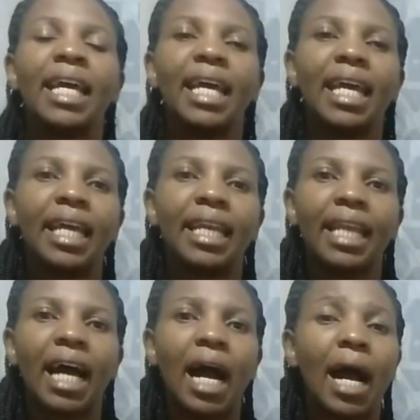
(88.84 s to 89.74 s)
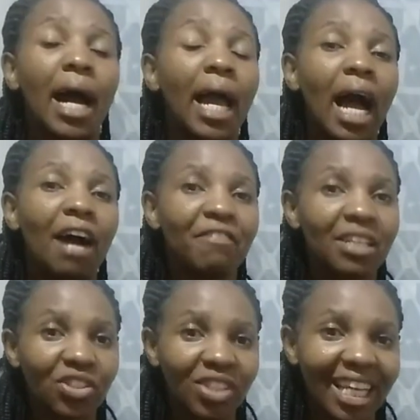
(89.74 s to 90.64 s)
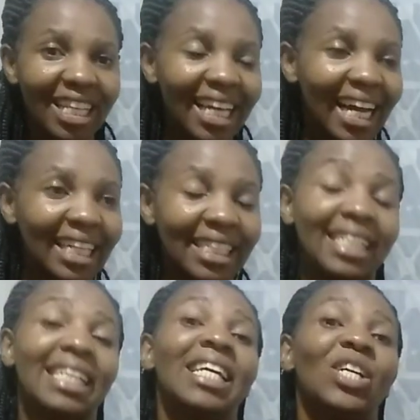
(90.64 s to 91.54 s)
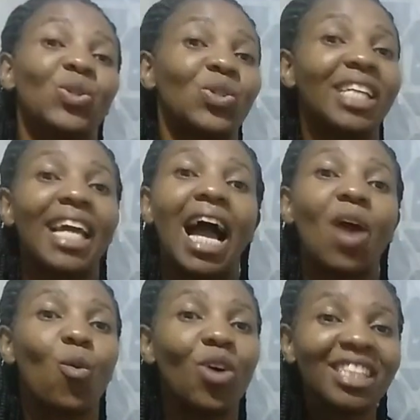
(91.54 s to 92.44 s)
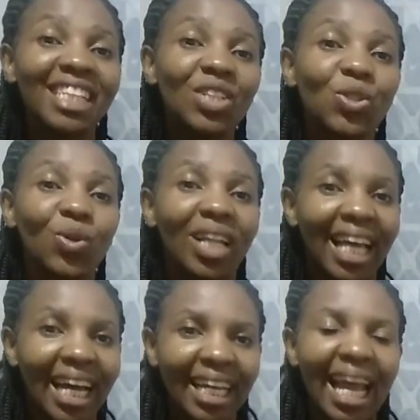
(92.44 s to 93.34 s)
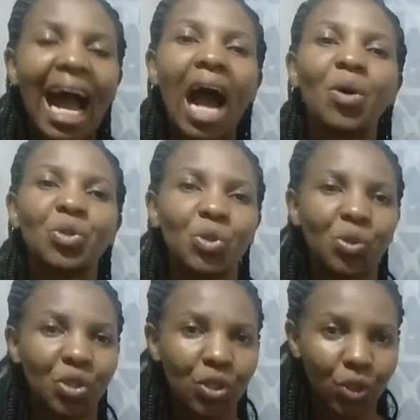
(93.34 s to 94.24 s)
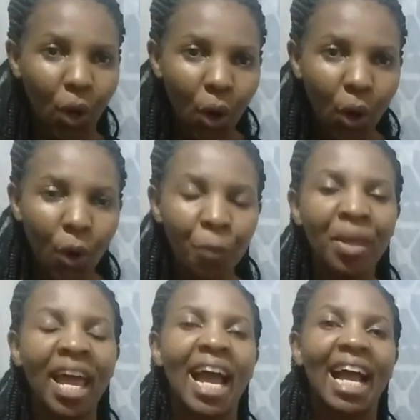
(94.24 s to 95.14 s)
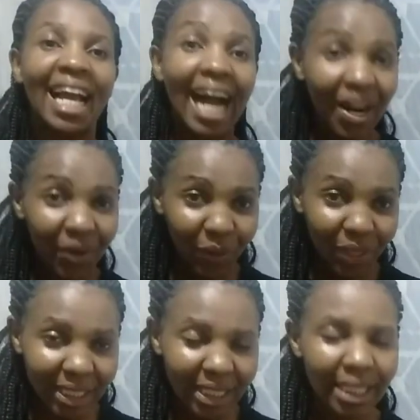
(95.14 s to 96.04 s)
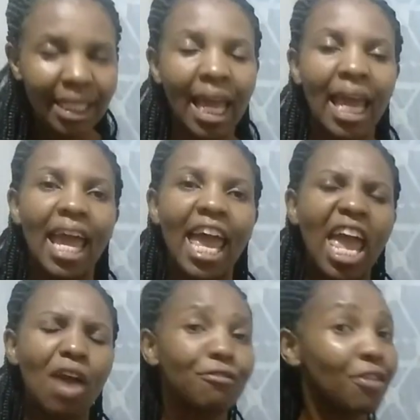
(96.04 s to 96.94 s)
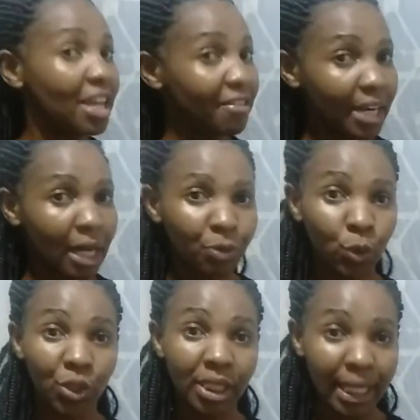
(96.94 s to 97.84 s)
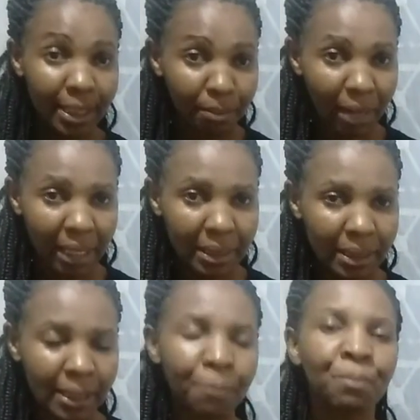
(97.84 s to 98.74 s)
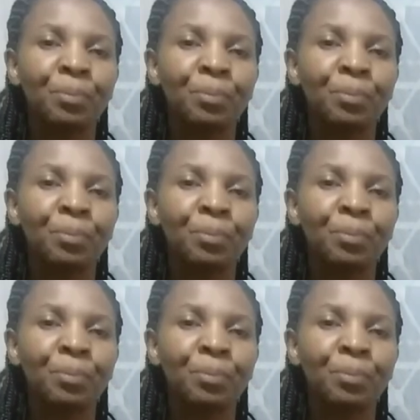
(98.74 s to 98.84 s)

And having said that, today I want us to learn how to store carrots for even up to 6 months.